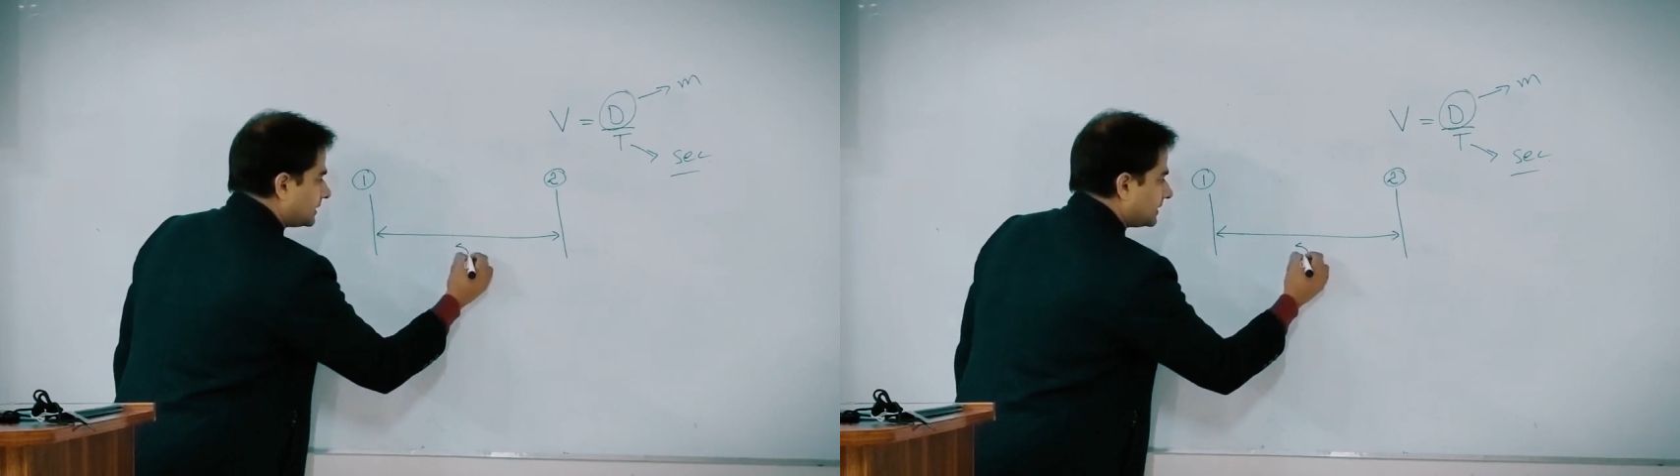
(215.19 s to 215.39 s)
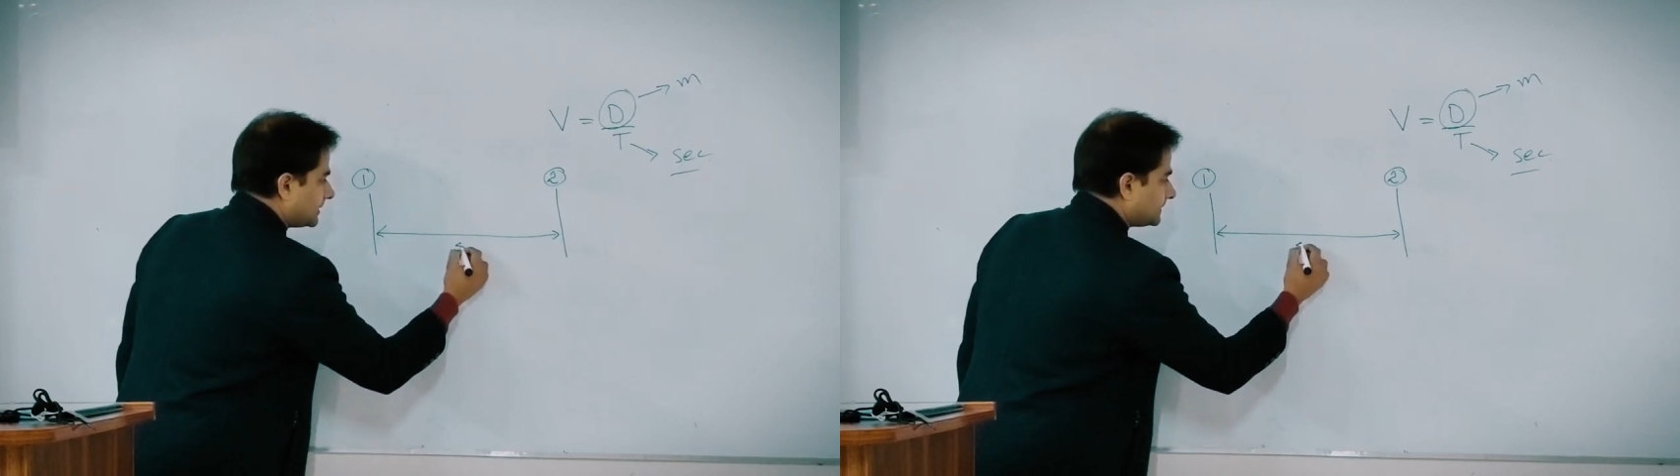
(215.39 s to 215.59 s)

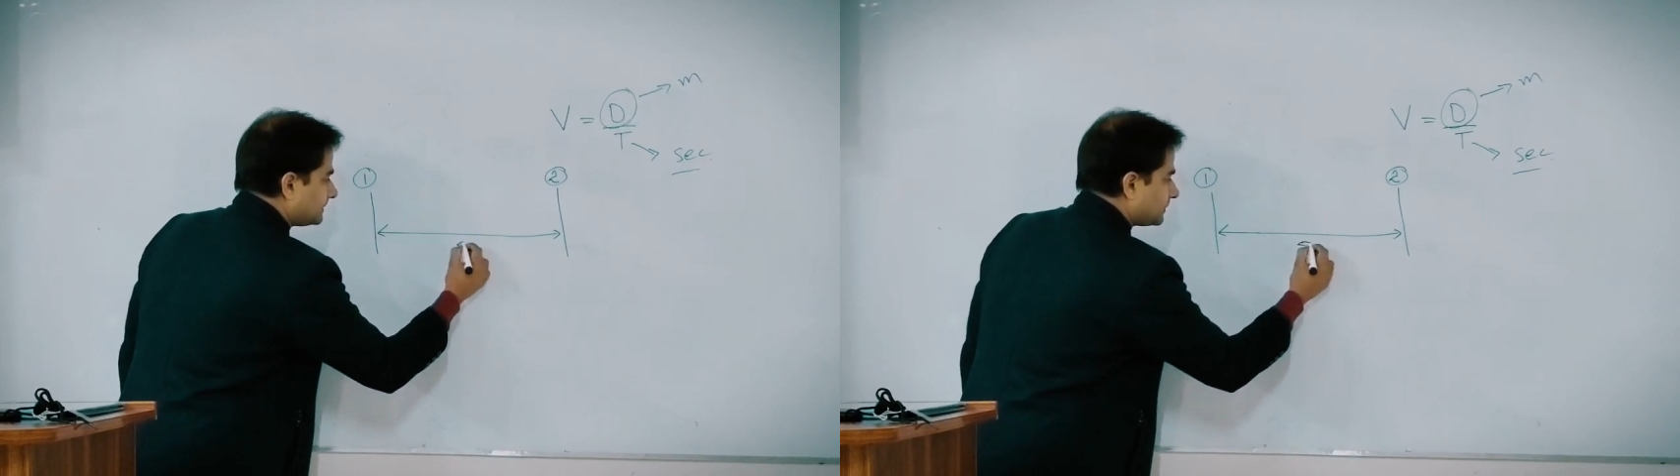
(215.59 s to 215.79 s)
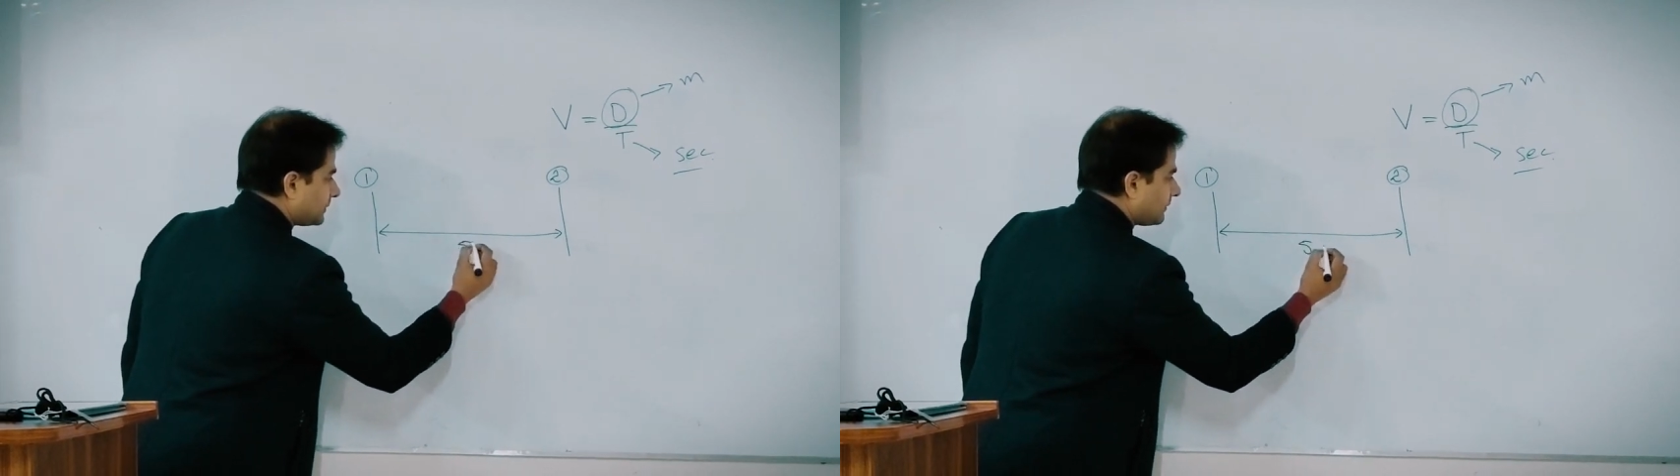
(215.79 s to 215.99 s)
is
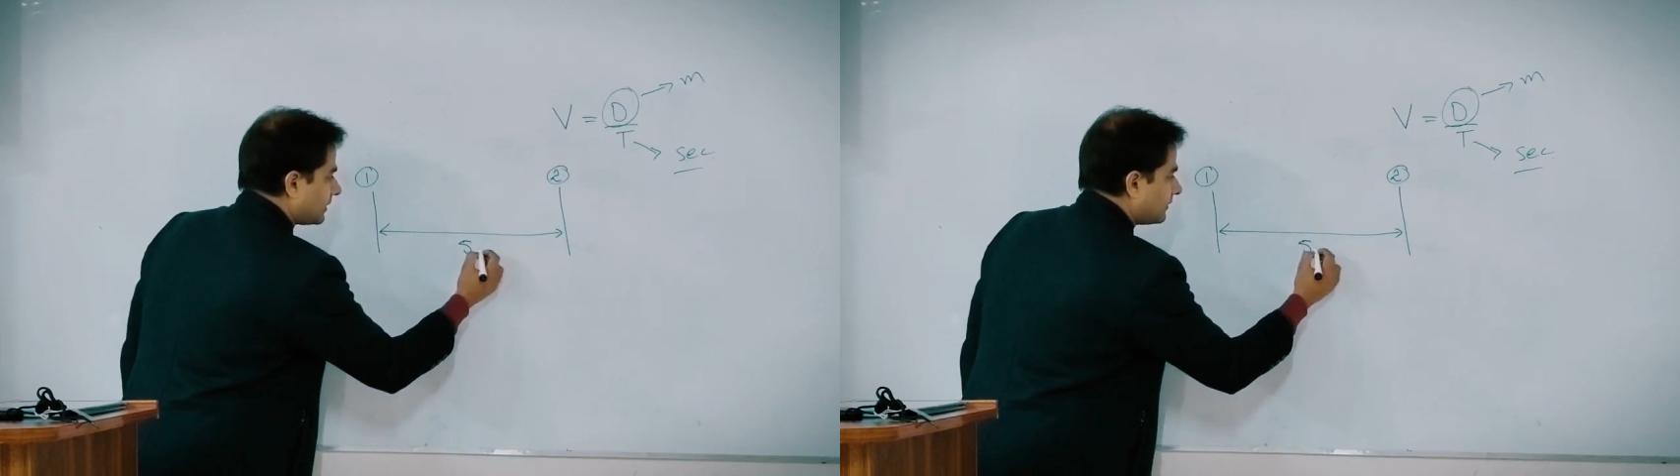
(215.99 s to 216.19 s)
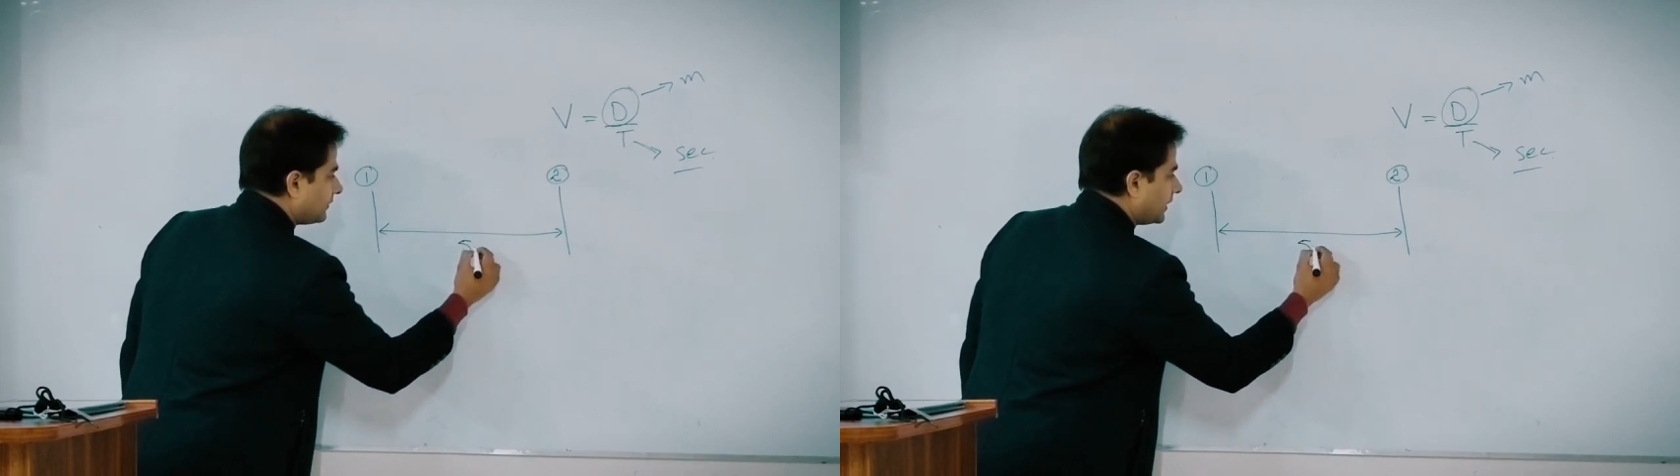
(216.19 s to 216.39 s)

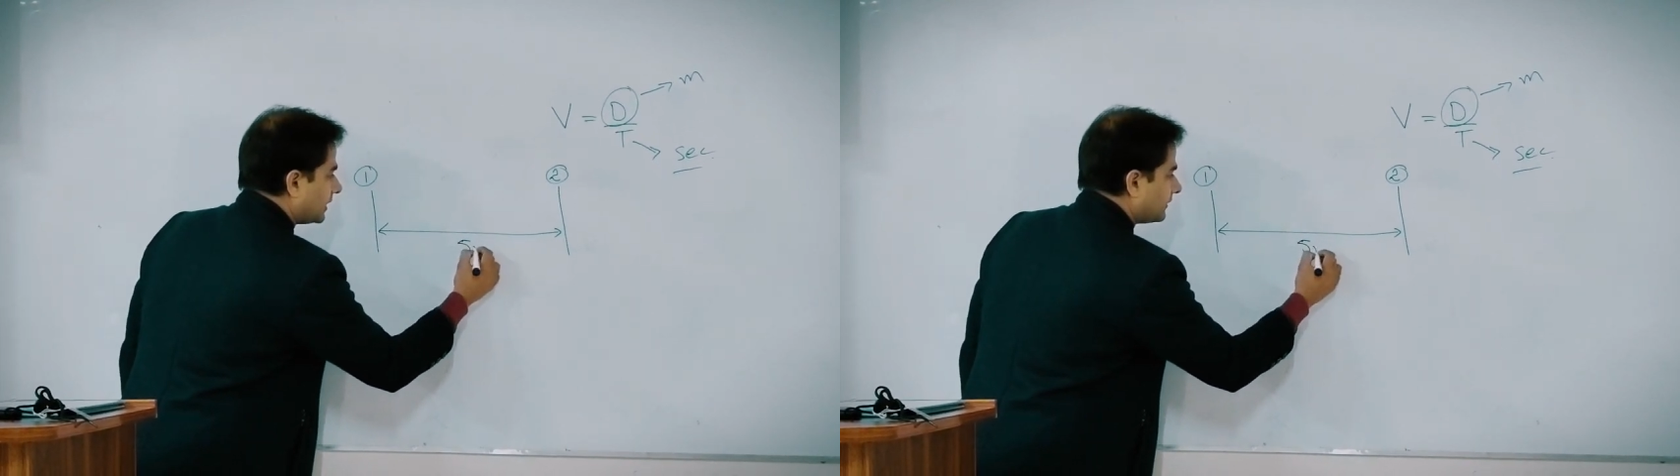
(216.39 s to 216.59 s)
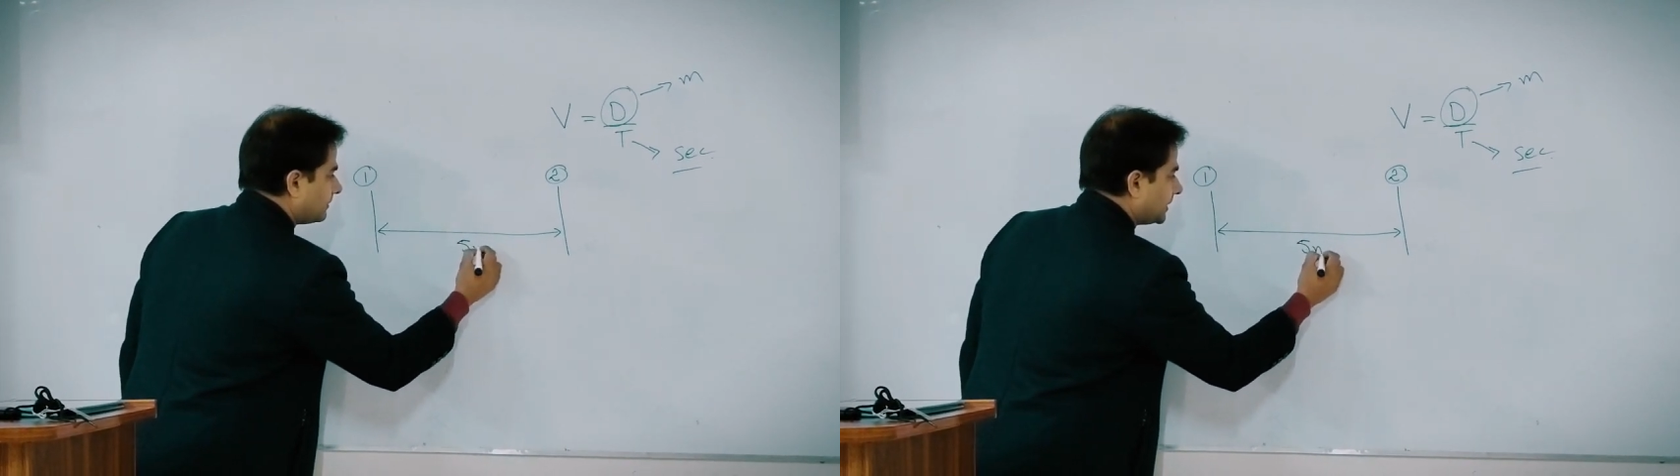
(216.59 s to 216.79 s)

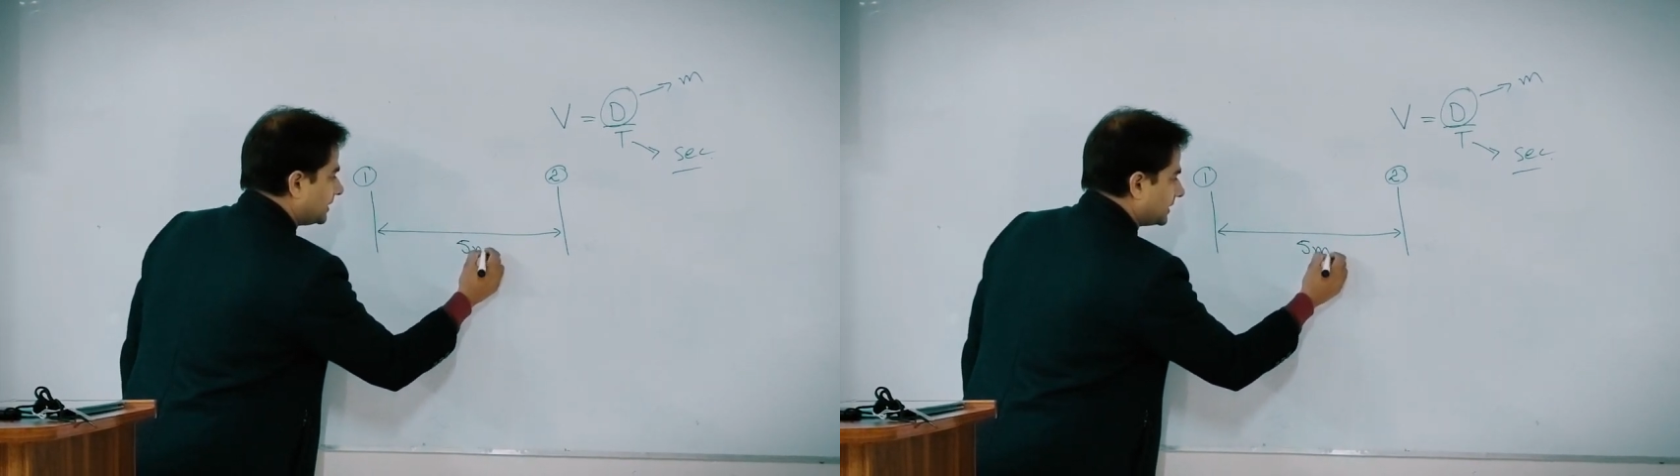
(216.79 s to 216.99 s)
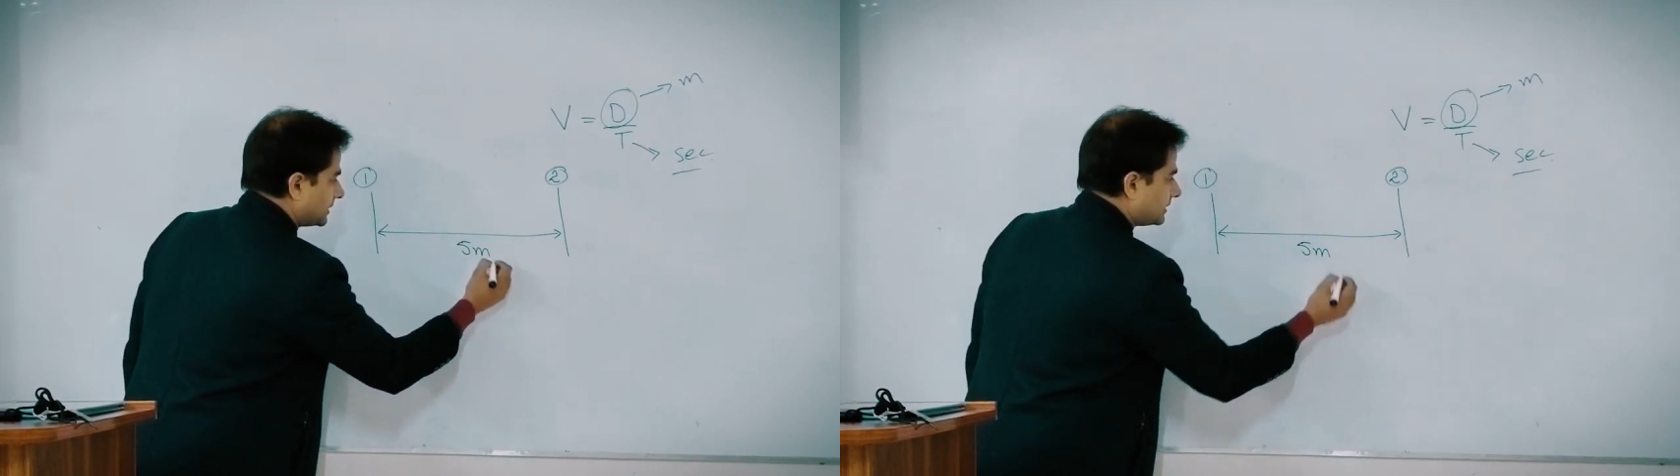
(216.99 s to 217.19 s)
5
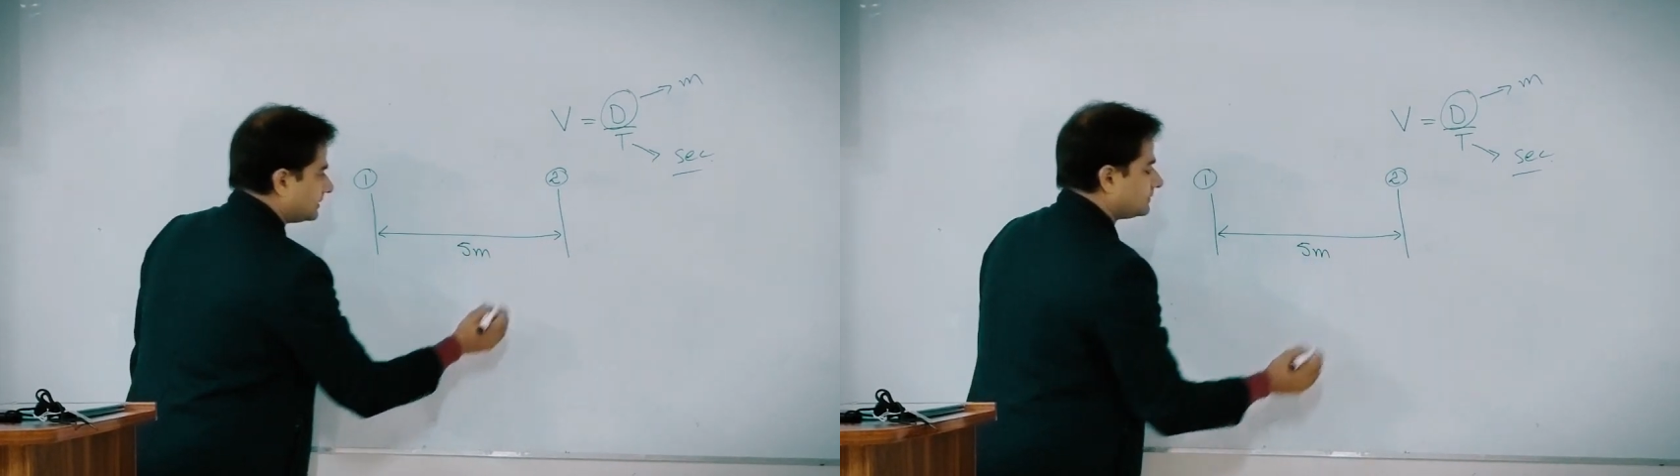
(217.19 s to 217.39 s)
meters.